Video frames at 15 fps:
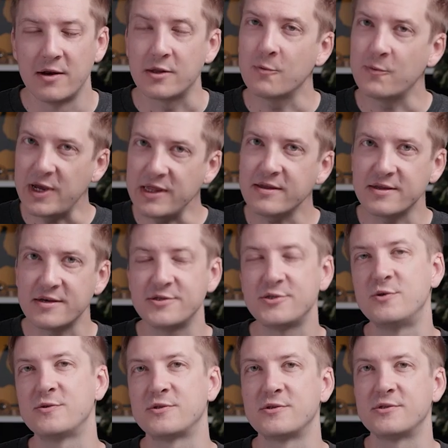Now, the way that
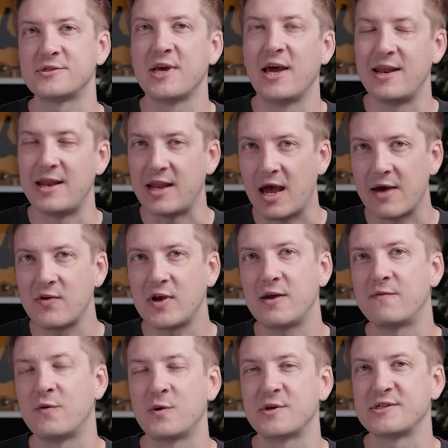these users
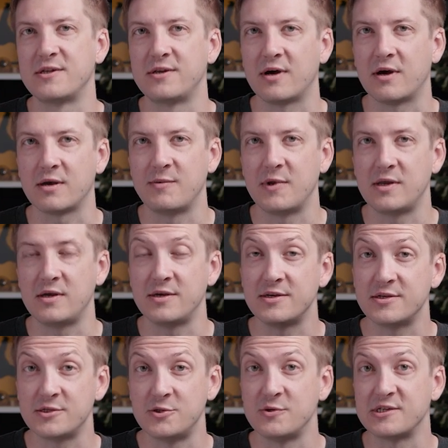navigate focus in the document
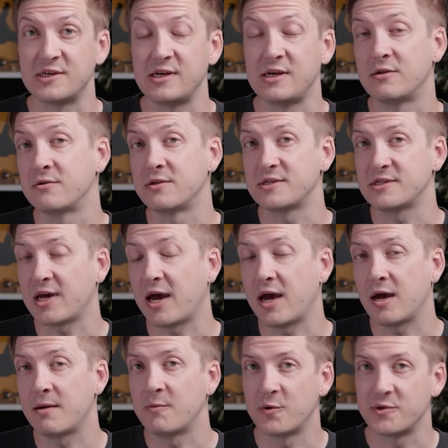is using either the
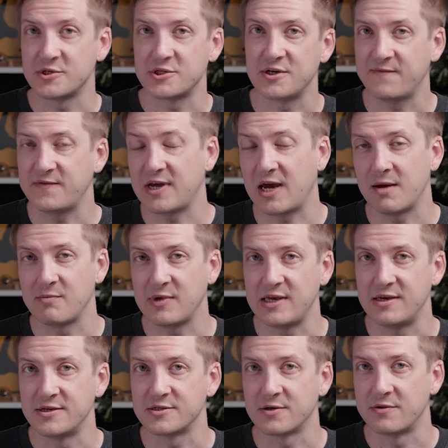Tab or the Shift-Tab
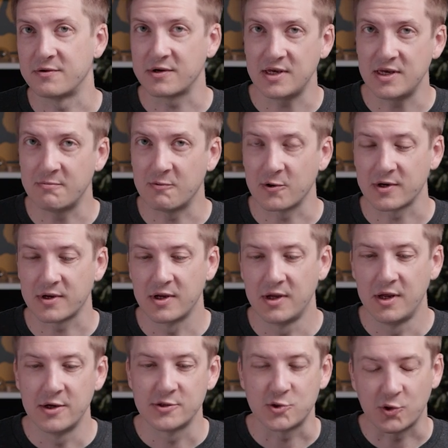keys on their keyboard.
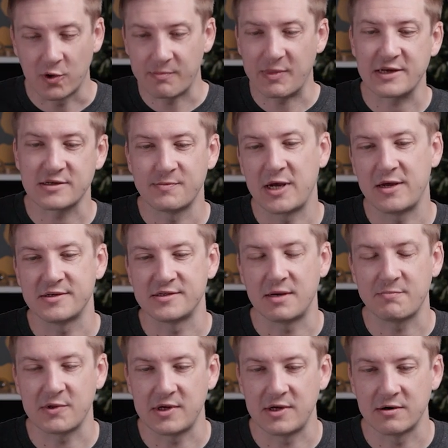So going back to my
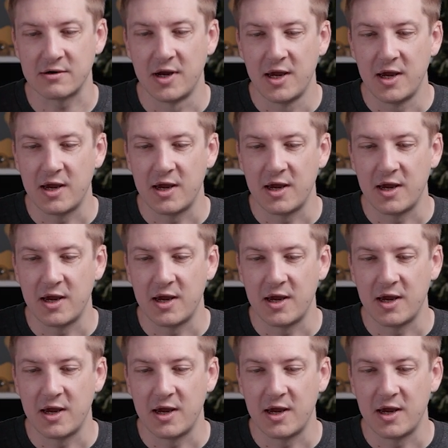example here,